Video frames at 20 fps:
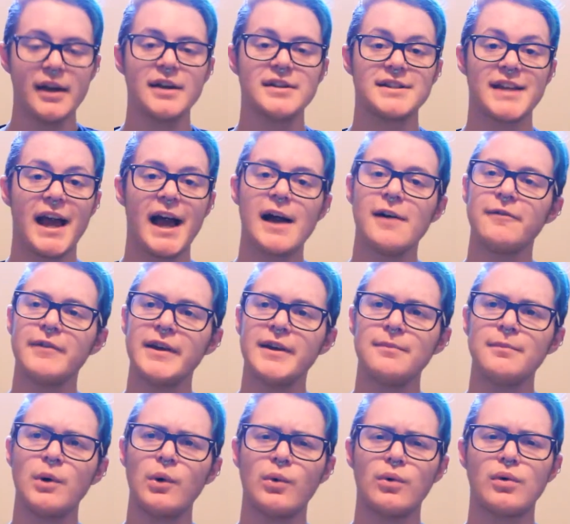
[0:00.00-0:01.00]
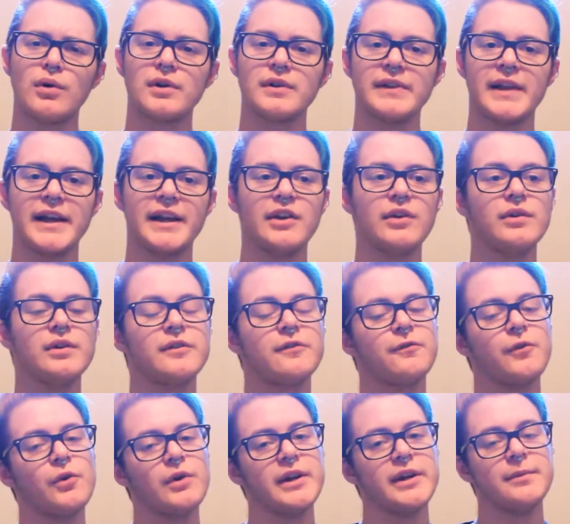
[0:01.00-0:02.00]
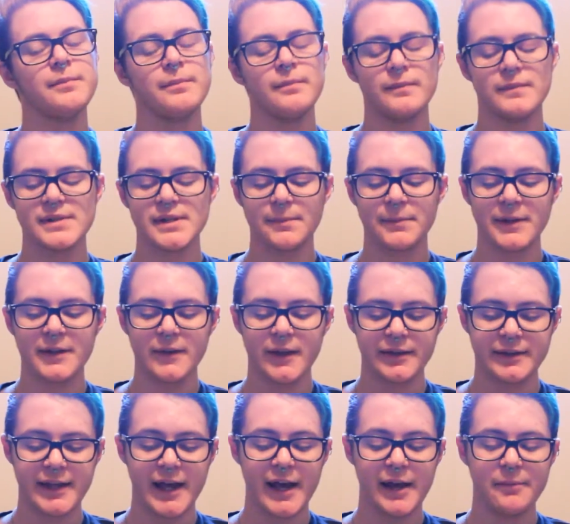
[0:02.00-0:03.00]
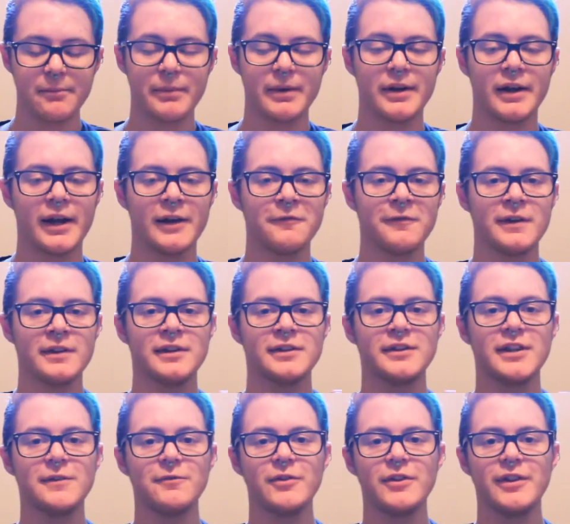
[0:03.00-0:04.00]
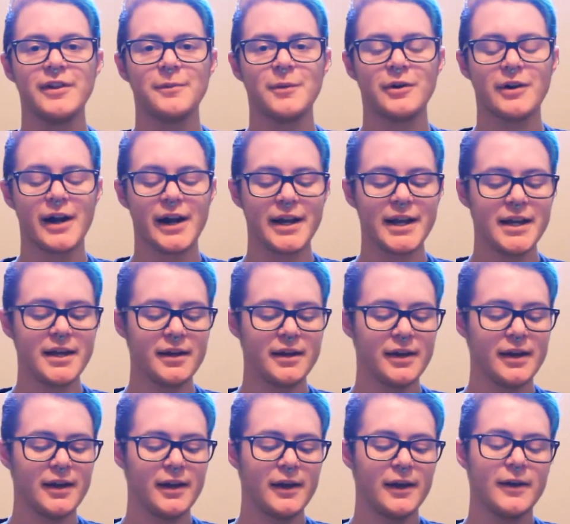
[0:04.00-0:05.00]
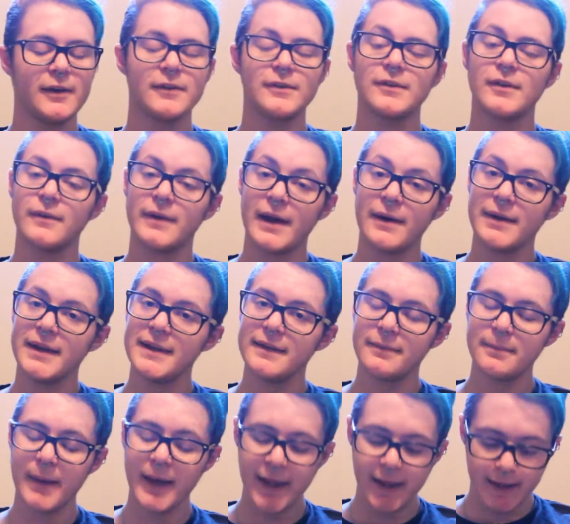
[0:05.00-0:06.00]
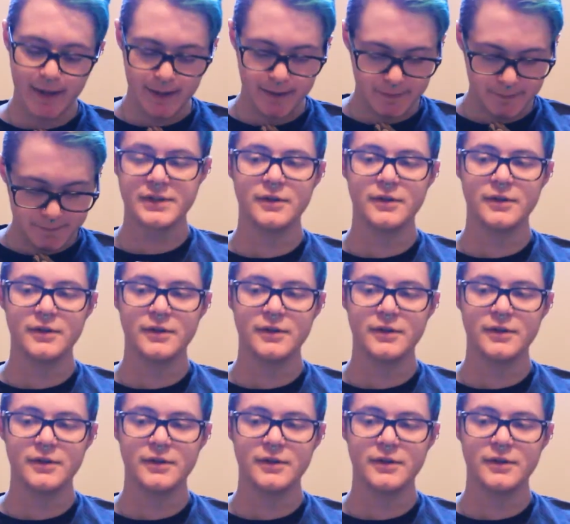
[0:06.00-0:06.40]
to have him, or like couldn't afford him, something like that, but I fell in love with him already, so now he's mine.